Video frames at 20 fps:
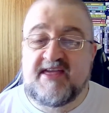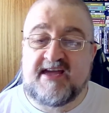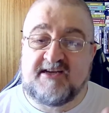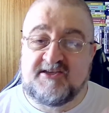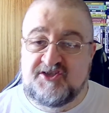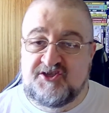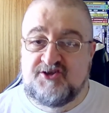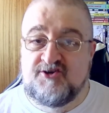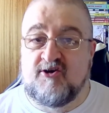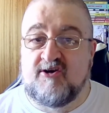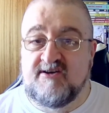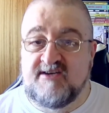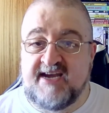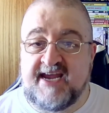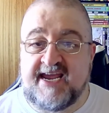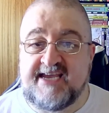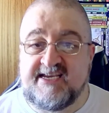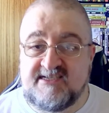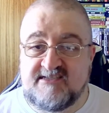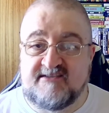shot
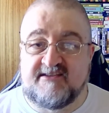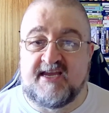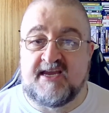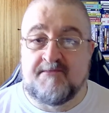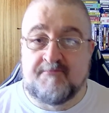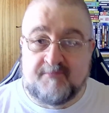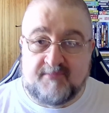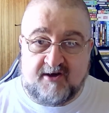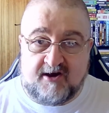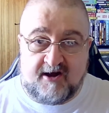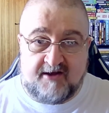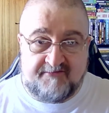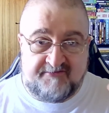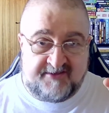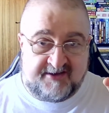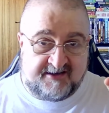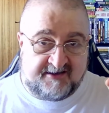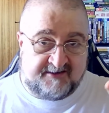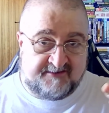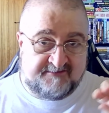nicely, but
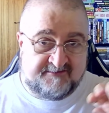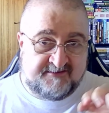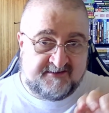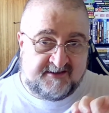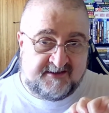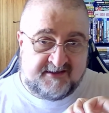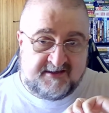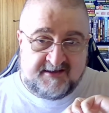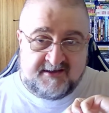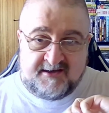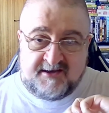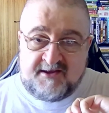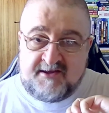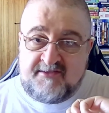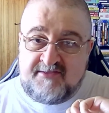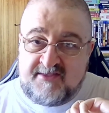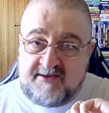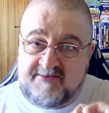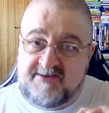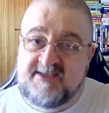their
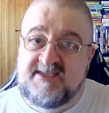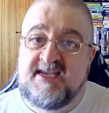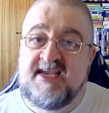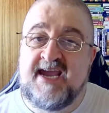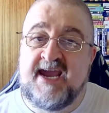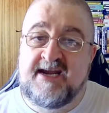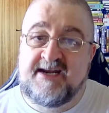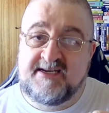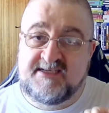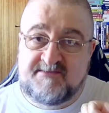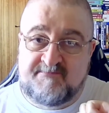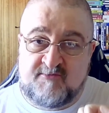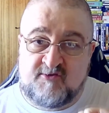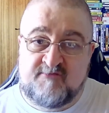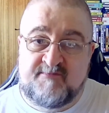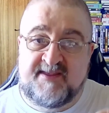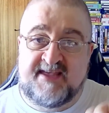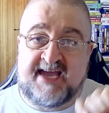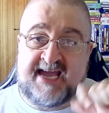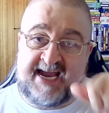intent is more
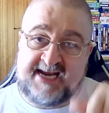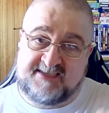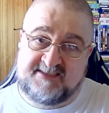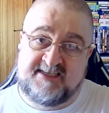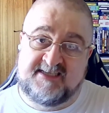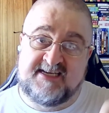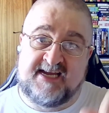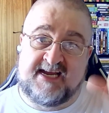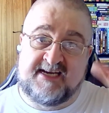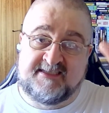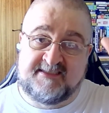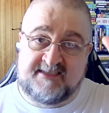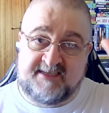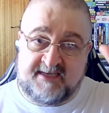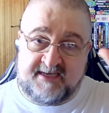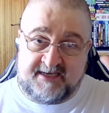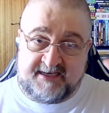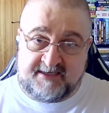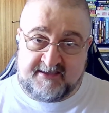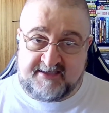about acting and
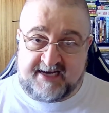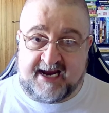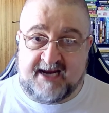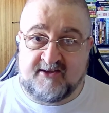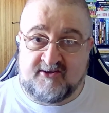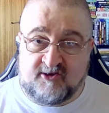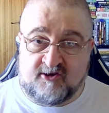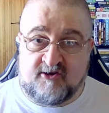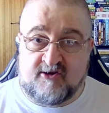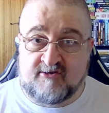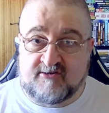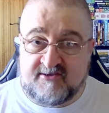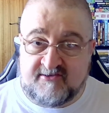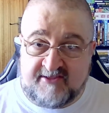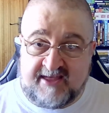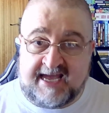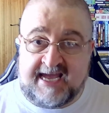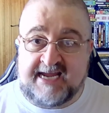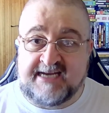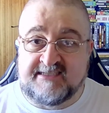the dialogue
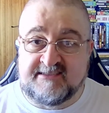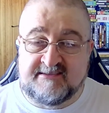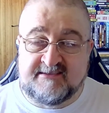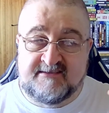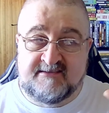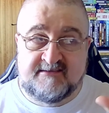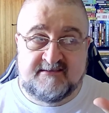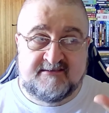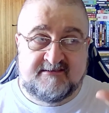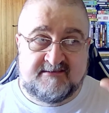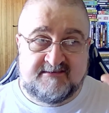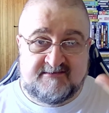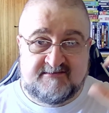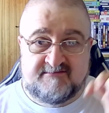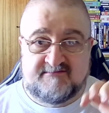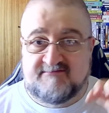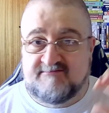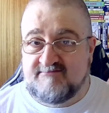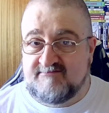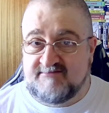than
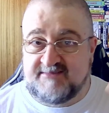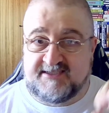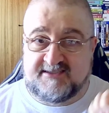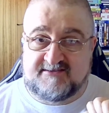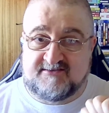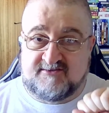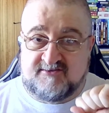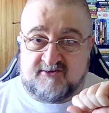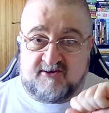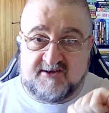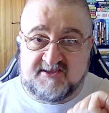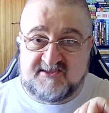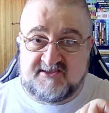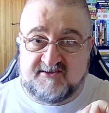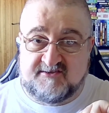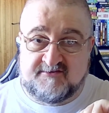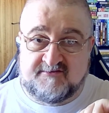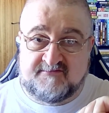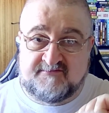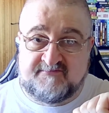like lots
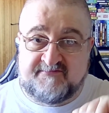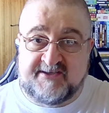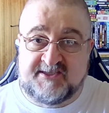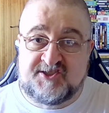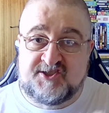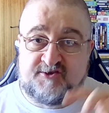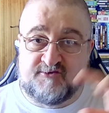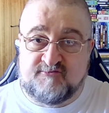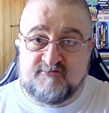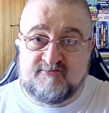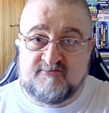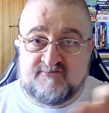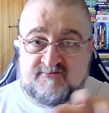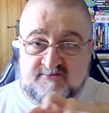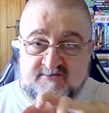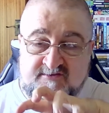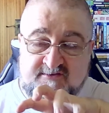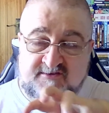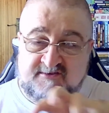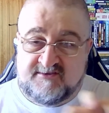of visual
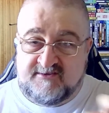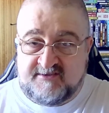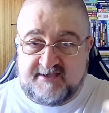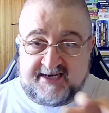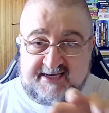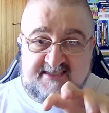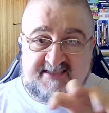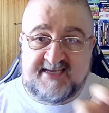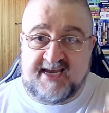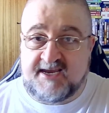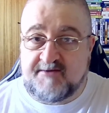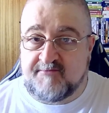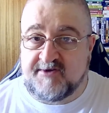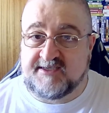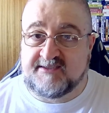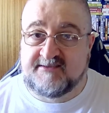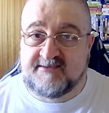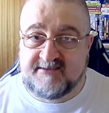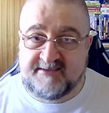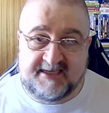
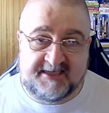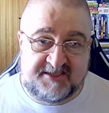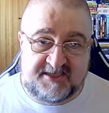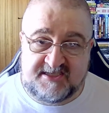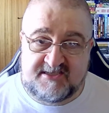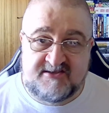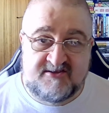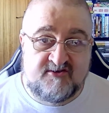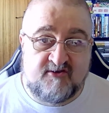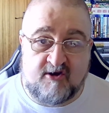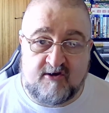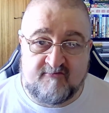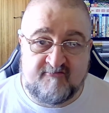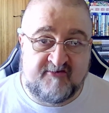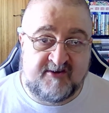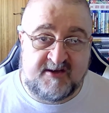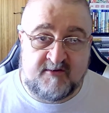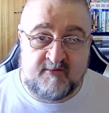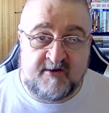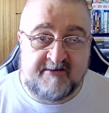excitement. It's just not
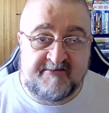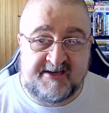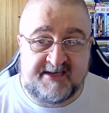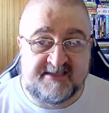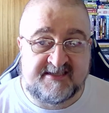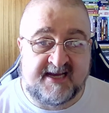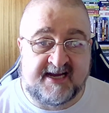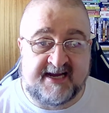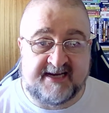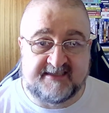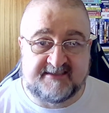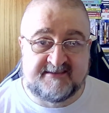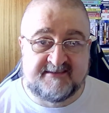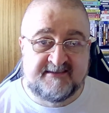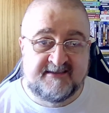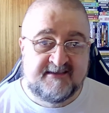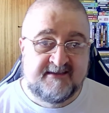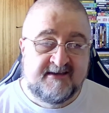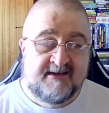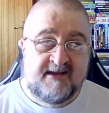really where he's at,
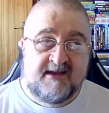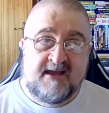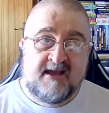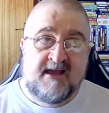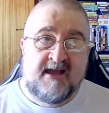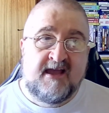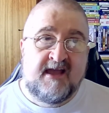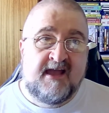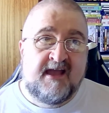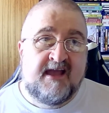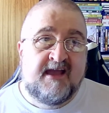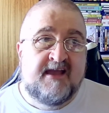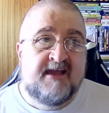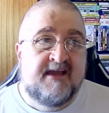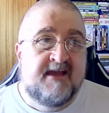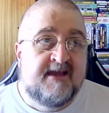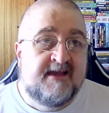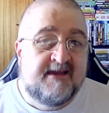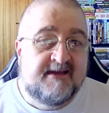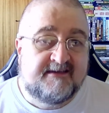
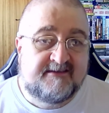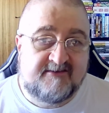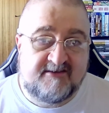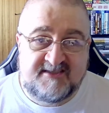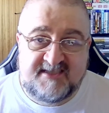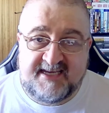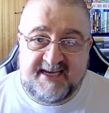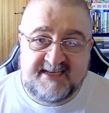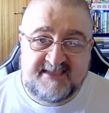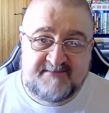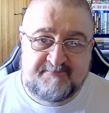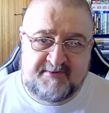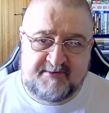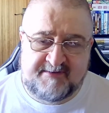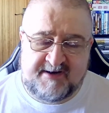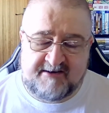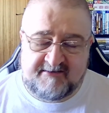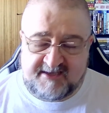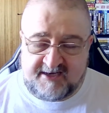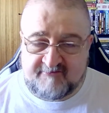because he is
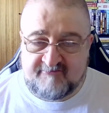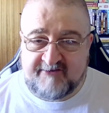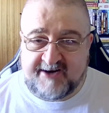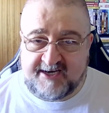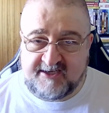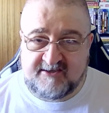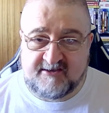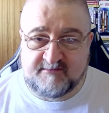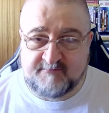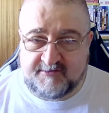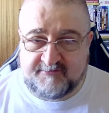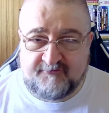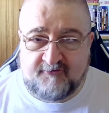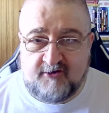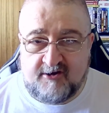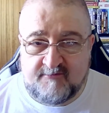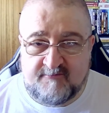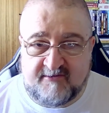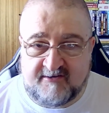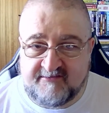primarily a writer and
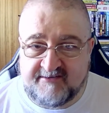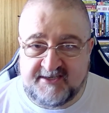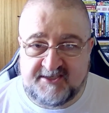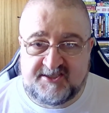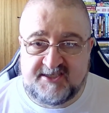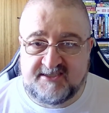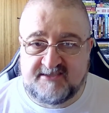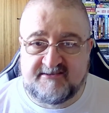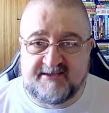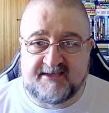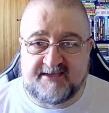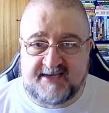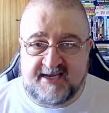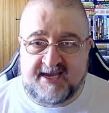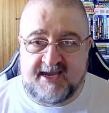performer. It's just like